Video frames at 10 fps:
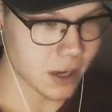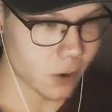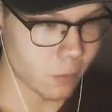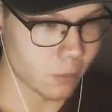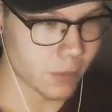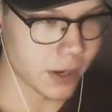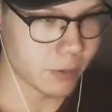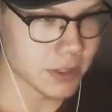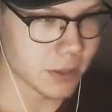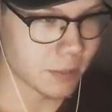Oh, hey,
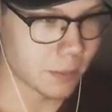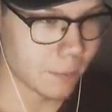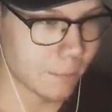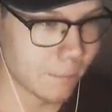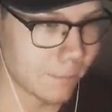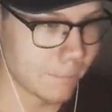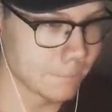what's up? Not again, please.